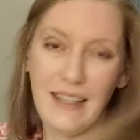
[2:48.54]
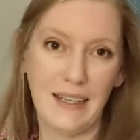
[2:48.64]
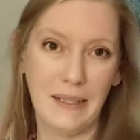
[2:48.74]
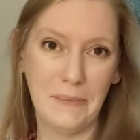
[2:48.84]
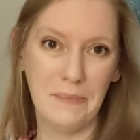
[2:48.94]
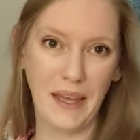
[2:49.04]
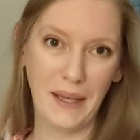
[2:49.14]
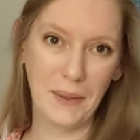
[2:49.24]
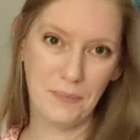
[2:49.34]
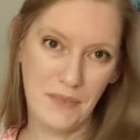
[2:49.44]
like
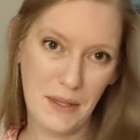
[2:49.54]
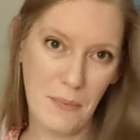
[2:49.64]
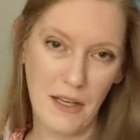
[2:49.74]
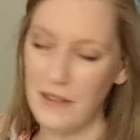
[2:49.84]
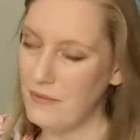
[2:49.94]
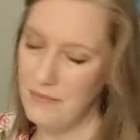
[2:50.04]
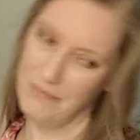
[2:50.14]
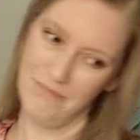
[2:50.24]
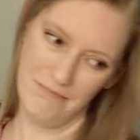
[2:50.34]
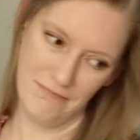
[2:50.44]
the butt
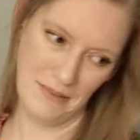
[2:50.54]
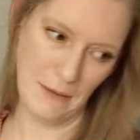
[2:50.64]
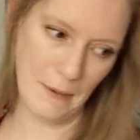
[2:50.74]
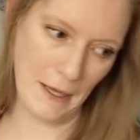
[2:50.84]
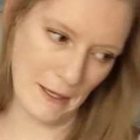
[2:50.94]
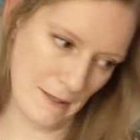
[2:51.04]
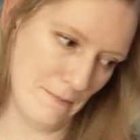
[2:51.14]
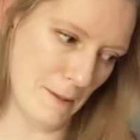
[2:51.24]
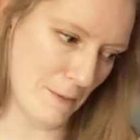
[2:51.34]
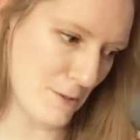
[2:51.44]

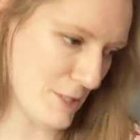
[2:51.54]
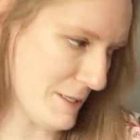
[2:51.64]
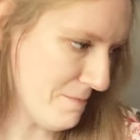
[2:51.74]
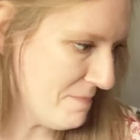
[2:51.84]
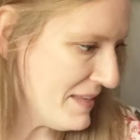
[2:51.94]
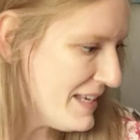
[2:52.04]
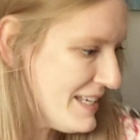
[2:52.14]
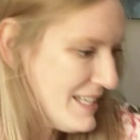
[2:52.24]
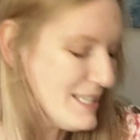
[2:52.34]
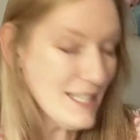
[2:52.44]
emoji.
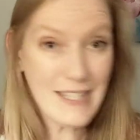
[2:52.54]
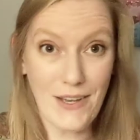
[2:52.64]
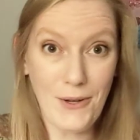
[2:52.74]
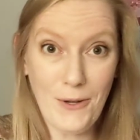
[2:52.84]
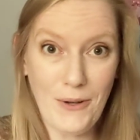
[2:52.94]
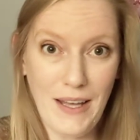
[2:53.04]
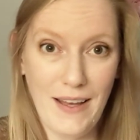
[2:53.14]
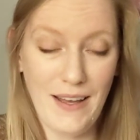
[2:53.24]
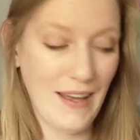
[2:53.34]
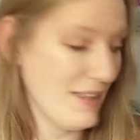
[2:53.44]
So
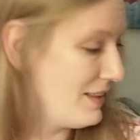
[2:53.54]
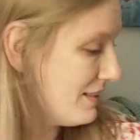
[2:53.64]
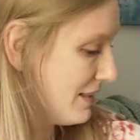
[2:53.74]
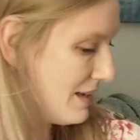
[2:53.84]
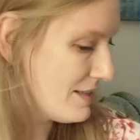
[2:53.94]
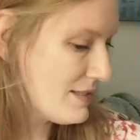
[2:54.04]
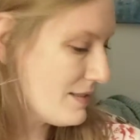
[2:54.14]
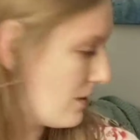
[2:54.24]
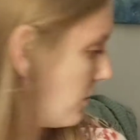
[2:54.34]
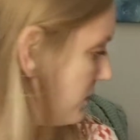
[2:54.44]
I think
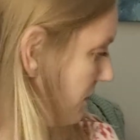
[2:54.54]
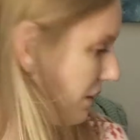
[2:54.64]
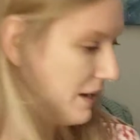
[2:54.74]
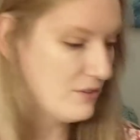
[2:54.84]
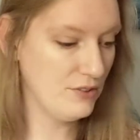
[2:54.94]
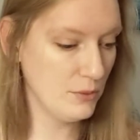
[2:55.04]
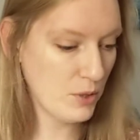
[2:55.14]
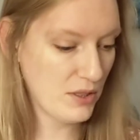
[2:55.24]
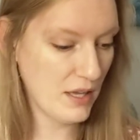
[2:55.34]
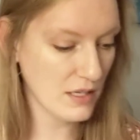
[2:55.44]
that's, oh no, I have a few
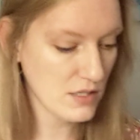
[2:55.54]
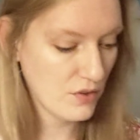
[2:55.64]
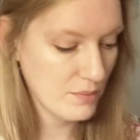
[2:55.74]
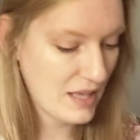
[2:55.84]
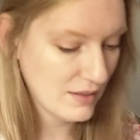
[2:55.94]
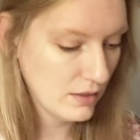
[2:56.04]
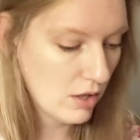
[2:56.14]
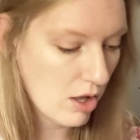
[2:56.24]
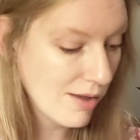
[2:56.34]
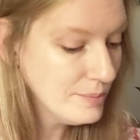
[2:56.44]
more things from that little
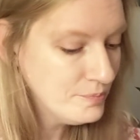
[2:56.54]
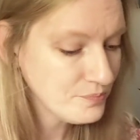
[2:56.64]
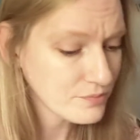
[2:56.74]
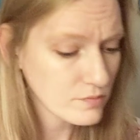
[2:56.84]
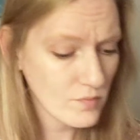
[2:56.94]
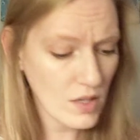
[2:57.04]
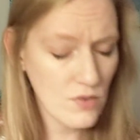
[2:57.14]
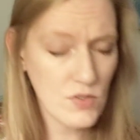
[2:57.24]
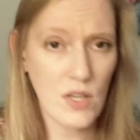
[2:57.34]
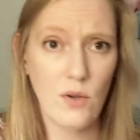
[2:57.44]
haul.
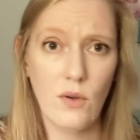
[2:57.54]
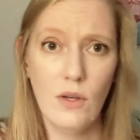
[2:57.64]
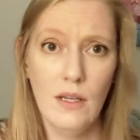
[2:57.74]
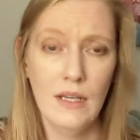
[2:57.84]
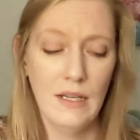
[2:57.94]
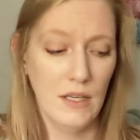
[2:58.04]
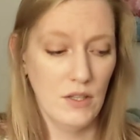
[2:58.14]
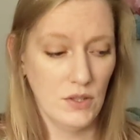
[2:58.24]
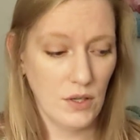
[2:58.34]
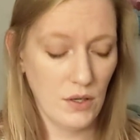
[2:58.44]
So
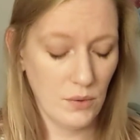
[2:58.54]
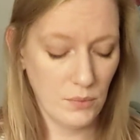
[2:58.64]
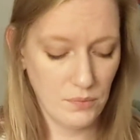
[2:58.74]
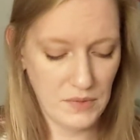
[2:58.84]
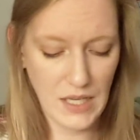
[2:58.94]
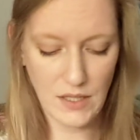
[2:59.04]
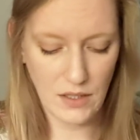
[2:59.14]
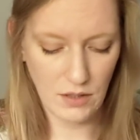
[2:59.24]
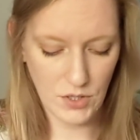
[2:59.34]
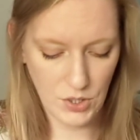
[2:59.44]
the thing
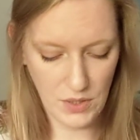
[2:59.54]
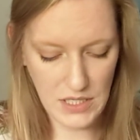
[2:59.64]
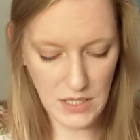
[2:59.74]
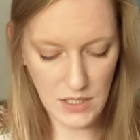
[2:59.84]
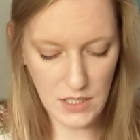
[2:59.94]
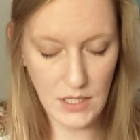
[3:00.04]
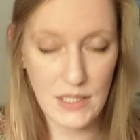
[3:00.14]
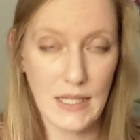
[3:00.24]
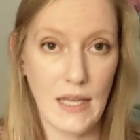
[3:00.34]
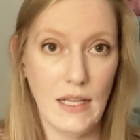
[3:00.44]
that Lush always does
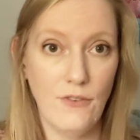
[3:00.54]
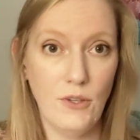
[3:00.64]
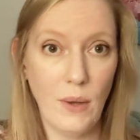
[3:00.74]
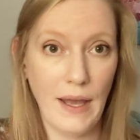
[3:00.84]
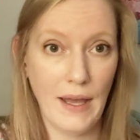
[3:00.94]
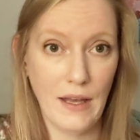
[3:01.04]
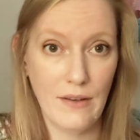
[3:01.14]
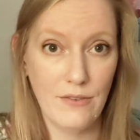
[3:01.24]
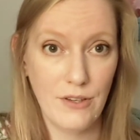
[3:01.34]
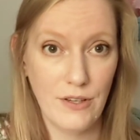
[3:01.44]
is that if you
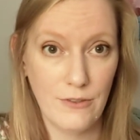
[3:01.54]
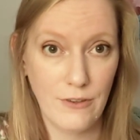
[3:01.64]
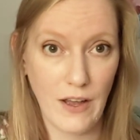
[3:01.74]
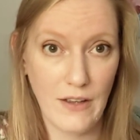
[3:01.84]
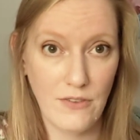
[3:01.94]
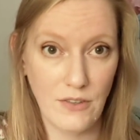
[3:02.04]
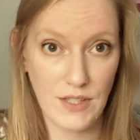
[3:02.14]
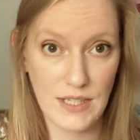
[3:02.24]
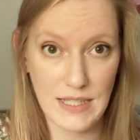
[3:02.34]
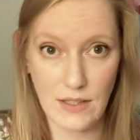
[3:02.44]
have 5
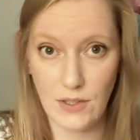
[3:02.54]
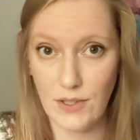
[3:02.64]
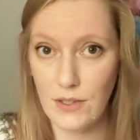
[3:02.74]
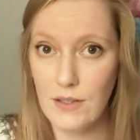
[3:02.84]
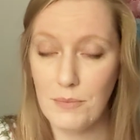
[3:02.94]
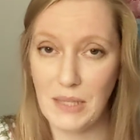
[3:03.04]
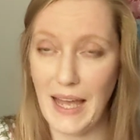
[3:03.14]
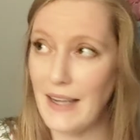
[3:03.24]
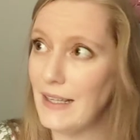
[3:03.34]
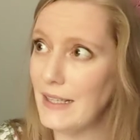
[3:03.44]
these little
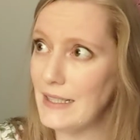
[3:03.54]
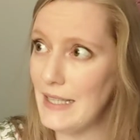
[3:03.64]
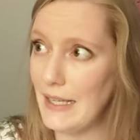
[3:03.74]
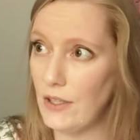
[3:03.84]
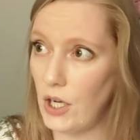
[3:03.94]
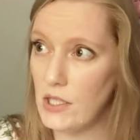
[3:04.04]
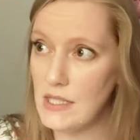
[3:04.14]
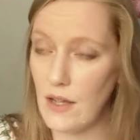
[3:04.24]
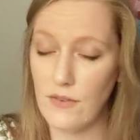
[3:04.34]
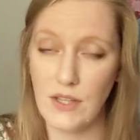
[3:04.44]
black containers
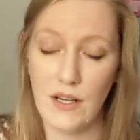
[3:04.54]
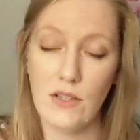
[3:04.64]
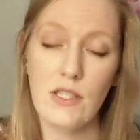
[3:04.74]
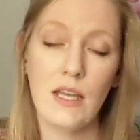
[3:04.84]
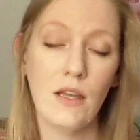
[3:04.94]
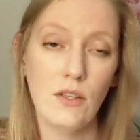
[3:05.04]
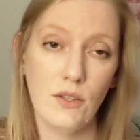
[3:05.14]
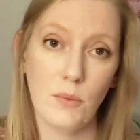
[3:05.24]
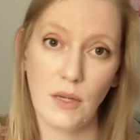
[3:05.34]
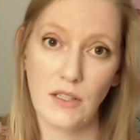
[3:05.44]
of theirs,
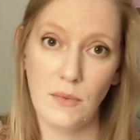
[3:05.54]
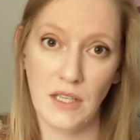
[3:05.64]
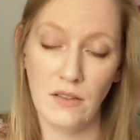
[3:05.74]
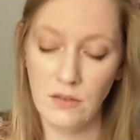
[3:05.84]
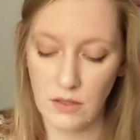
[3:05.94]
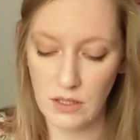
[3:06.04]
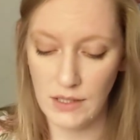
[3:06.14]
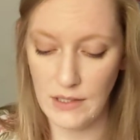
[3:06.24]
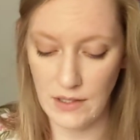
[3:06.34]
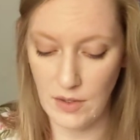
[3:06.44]
you can bring them in
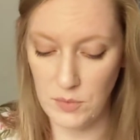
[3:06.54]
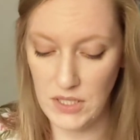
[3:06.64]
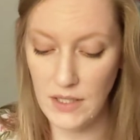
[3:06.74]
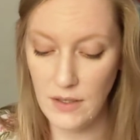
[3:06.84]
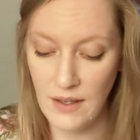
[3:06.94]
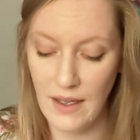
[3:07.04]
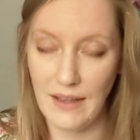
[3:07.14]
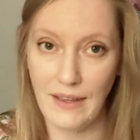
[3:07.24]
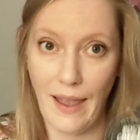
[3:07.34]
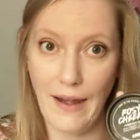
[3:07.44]
clean and empty
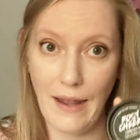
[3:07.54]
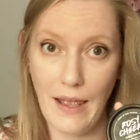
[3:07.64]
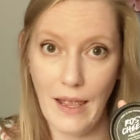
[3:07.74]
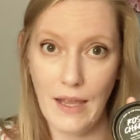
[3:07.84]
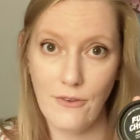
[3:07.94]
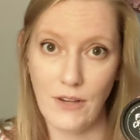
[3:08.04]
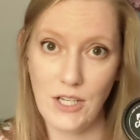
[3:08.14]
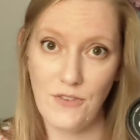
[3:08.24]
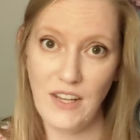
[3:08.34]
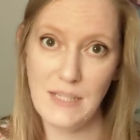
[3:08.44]
and get a
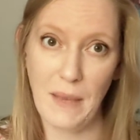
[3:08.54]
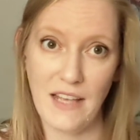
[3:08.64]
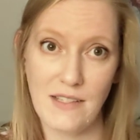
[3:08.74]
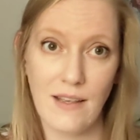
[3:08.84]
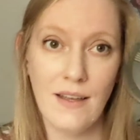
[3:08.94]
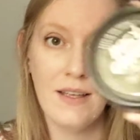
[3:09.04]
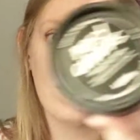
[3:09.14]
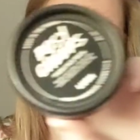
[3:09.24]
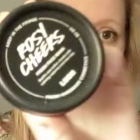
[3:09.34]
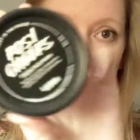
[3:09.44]
fresh face mask.
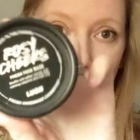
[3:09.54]
So I